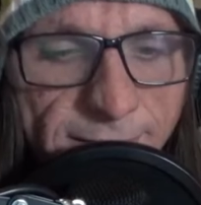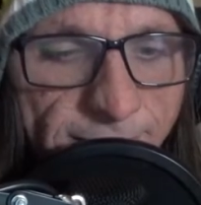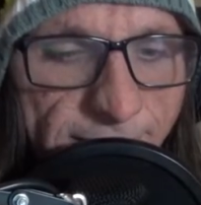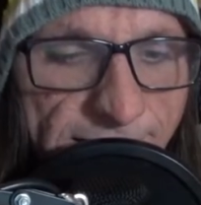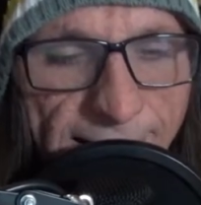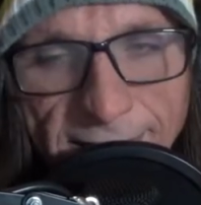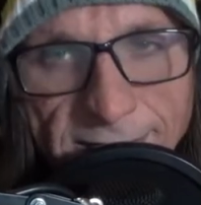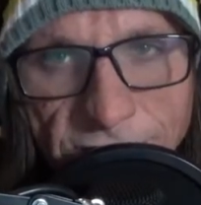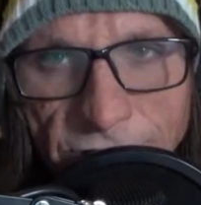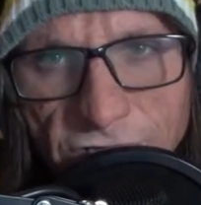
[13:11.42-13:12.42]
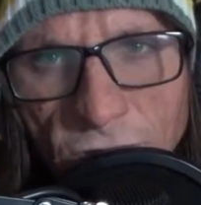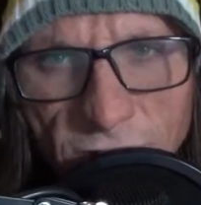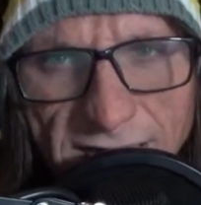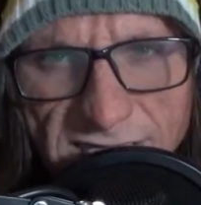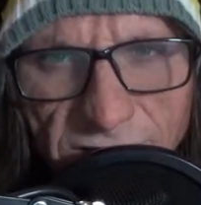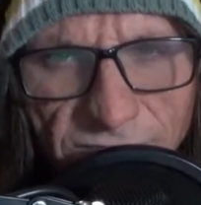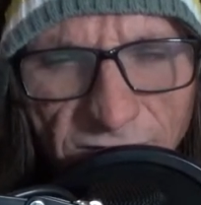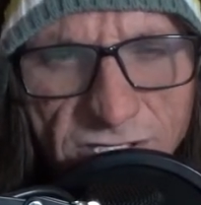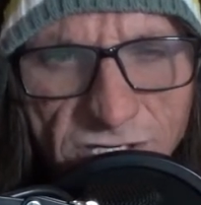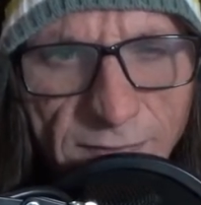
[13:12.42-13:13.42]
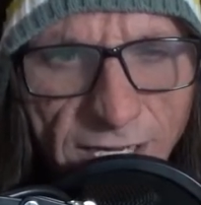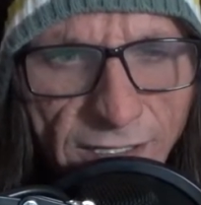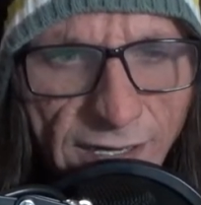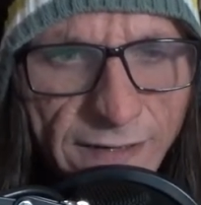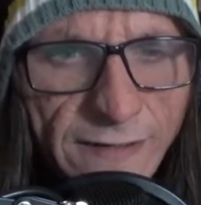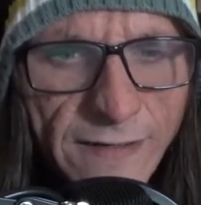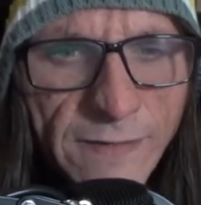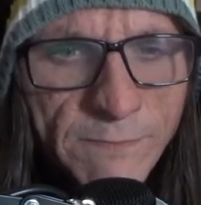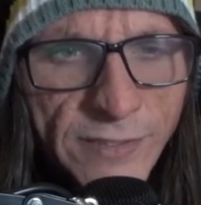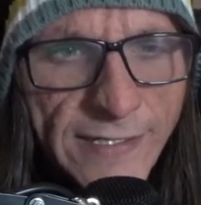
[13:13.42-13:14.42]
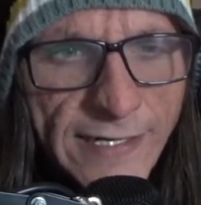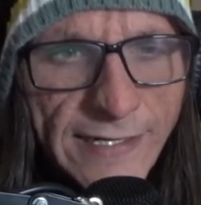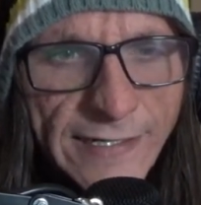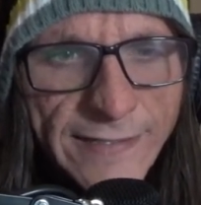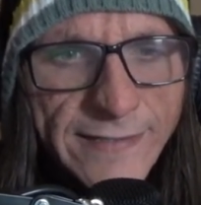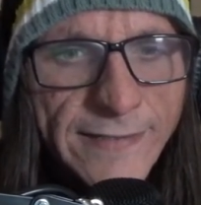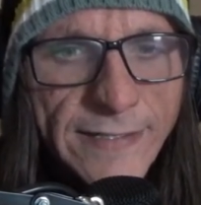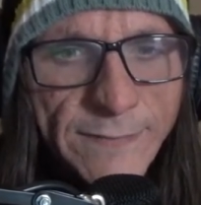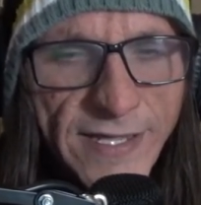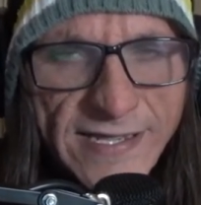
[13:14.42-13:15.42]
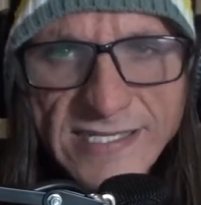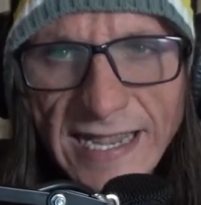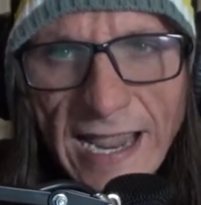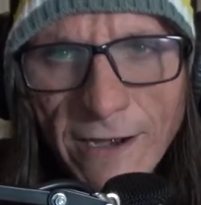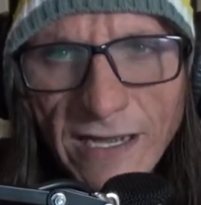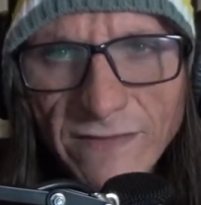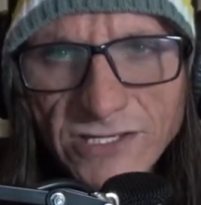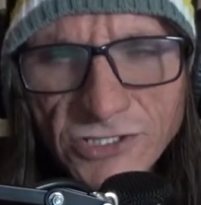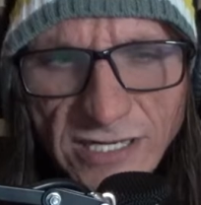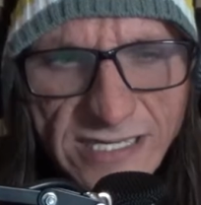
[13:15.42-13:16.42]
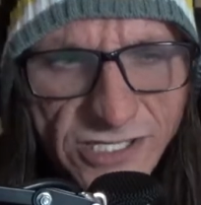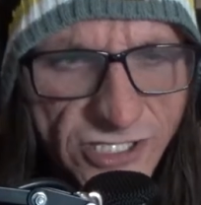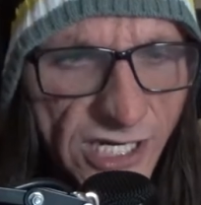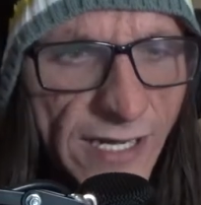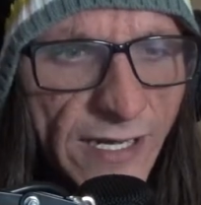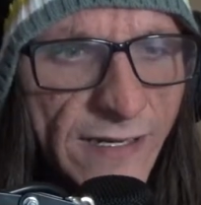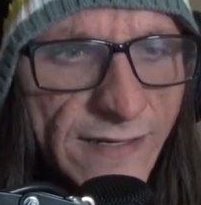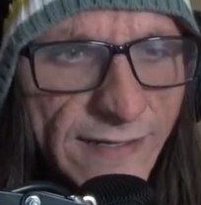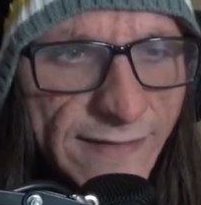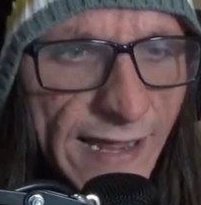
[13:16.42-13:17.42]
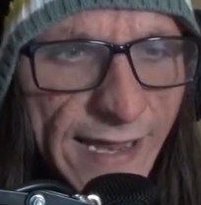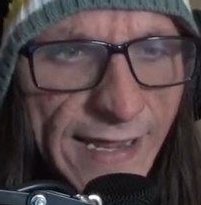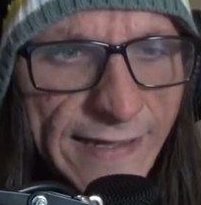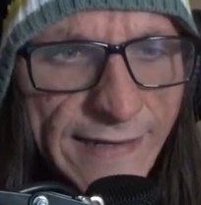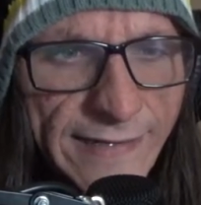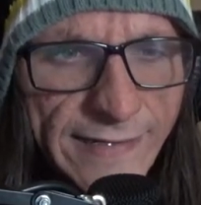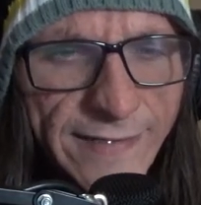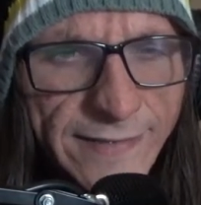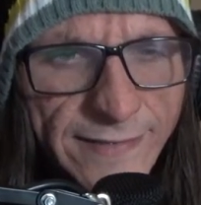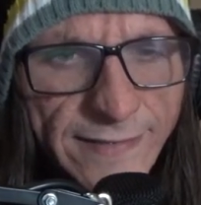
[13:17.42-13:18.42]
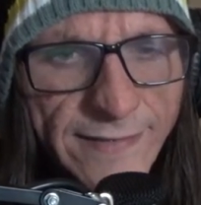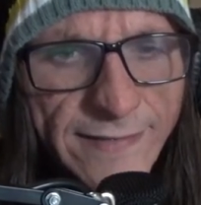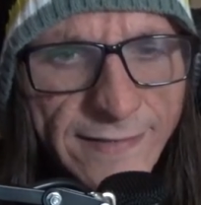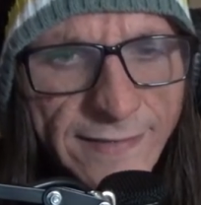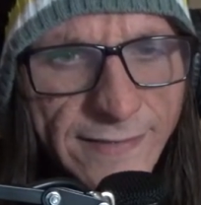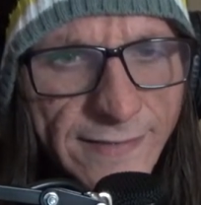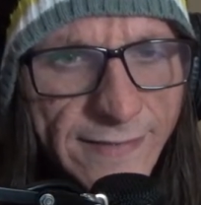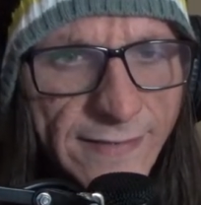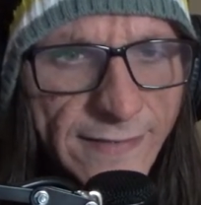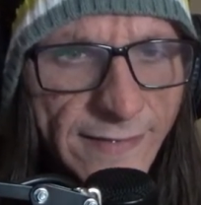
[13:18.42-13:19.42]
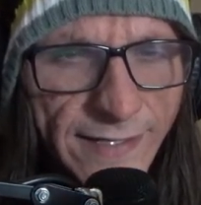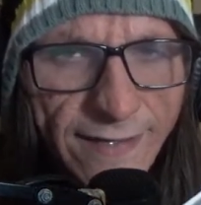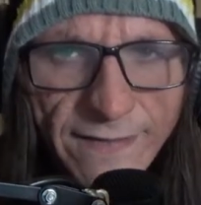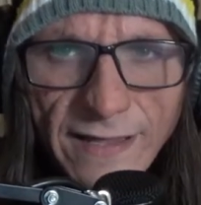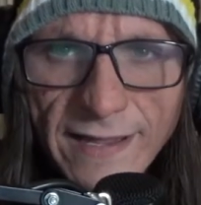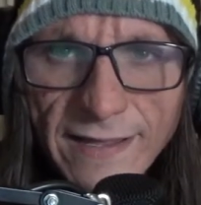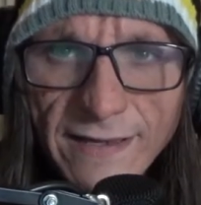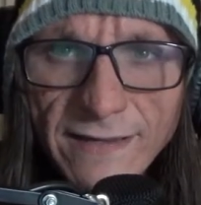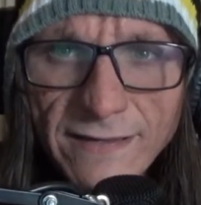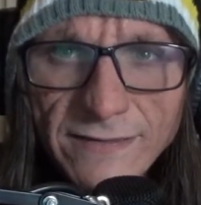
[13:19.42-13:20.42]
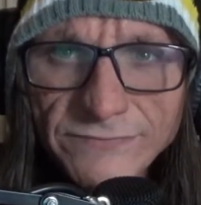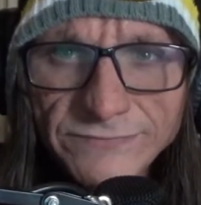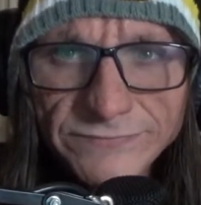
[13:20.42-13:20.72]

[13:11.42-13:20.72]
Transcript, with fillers: ridiculous. There's no reason her friends should be in there, but uh, because they hang around this crazy chick, they get uh, yeah, they get uh,